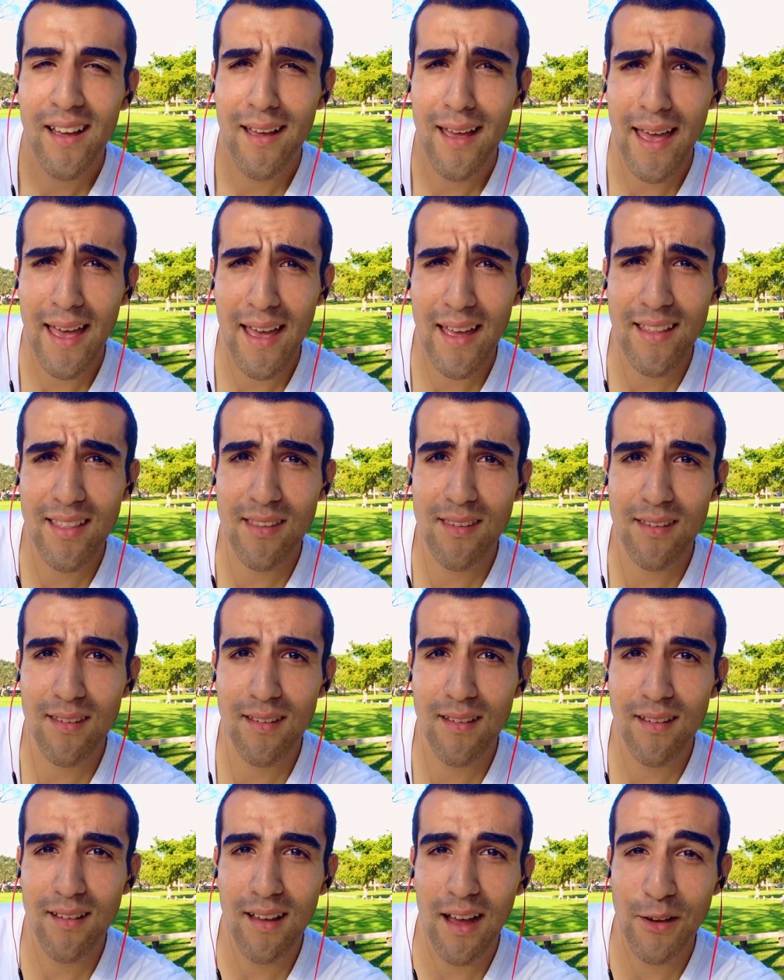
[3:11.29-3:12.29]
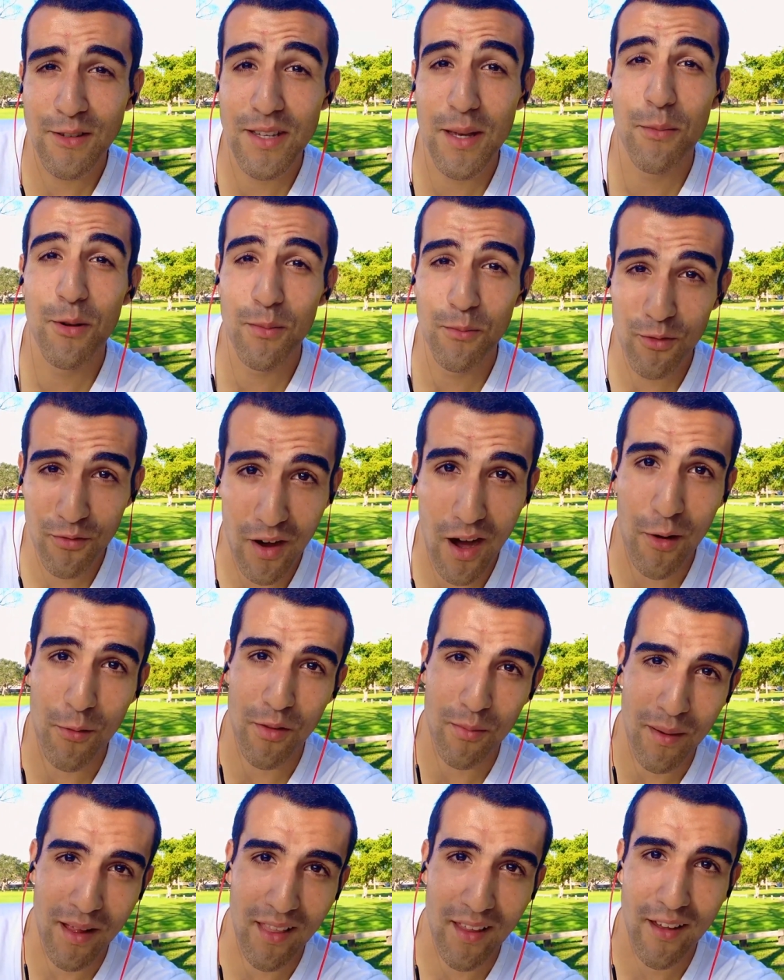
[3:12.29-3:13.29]
and I was able to move on
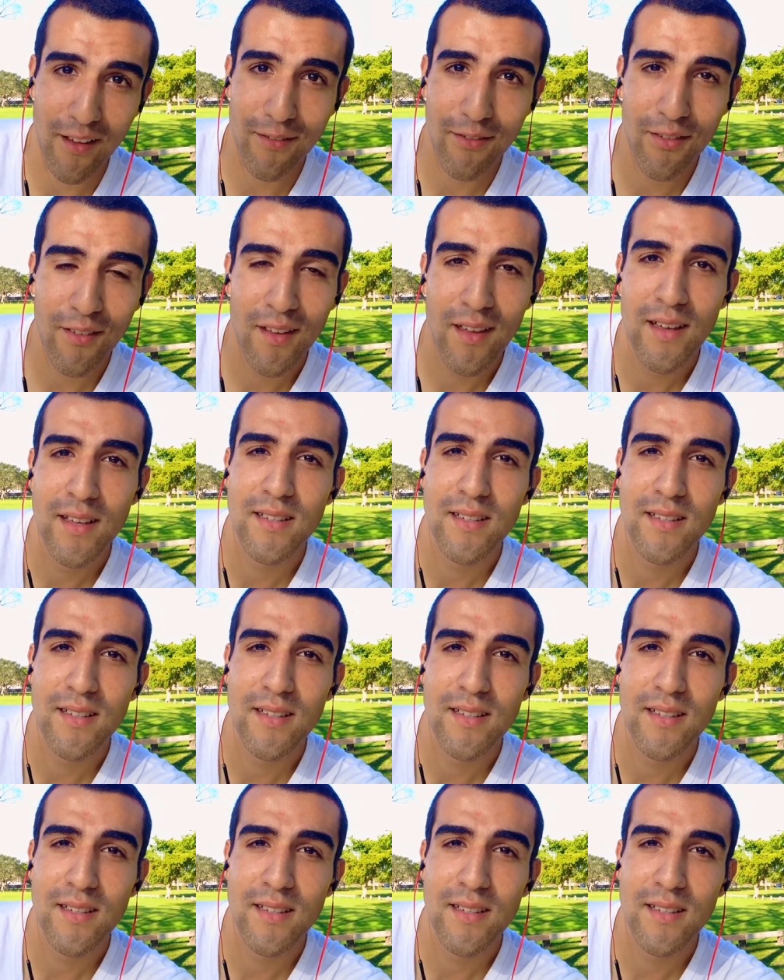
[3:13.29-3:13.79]
with my life.